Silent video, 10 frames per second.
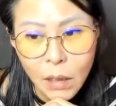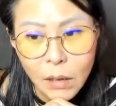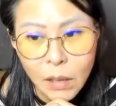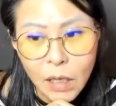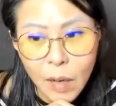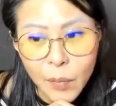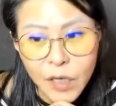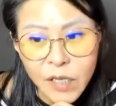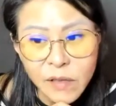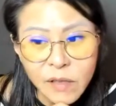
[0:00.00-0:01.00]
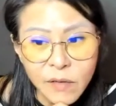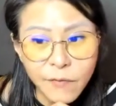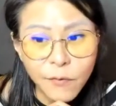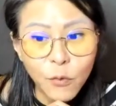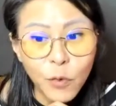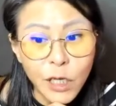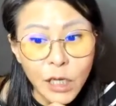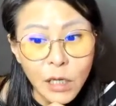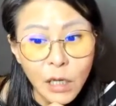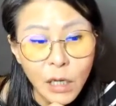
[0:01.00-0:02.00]
The company sit Fu
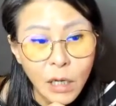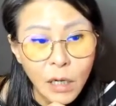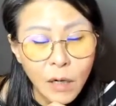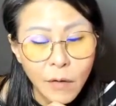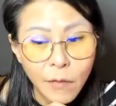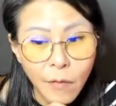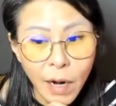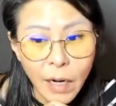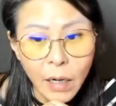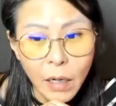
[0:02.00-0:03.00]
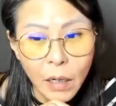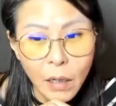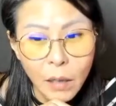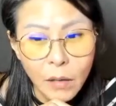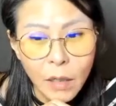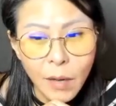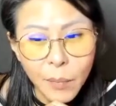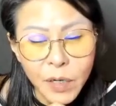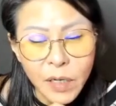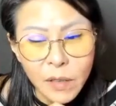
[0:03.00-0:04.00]
Ying, right? The
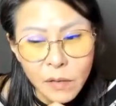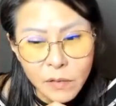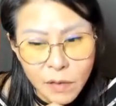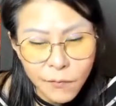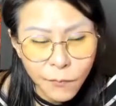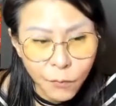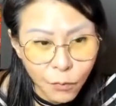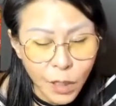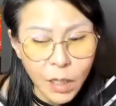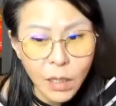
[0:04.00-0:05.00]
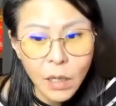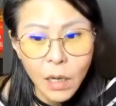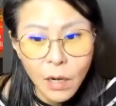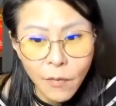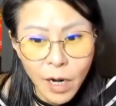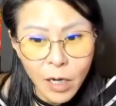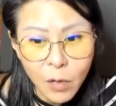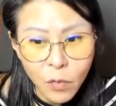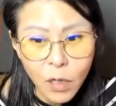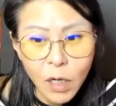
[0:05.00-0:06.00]
company sit Fu Ying, right?
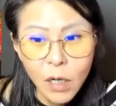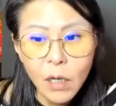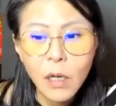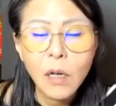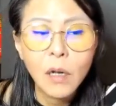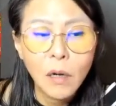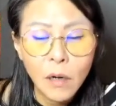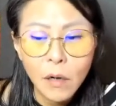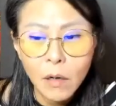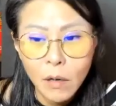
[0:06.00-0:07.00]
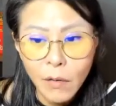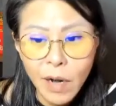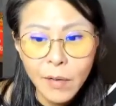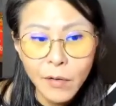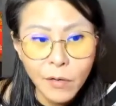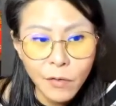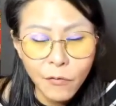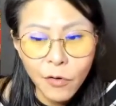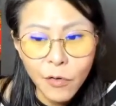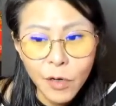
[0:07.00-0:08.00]
Liu He, right?
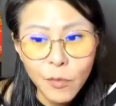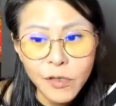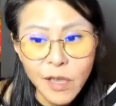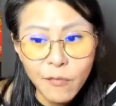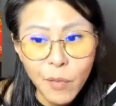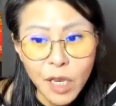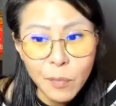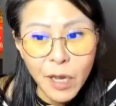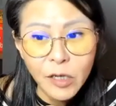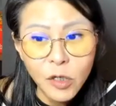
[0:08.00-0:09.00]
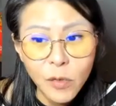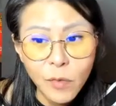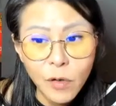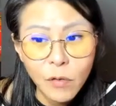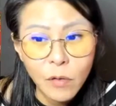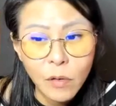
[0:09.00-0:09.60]
Liu He means have many partnerships, you know?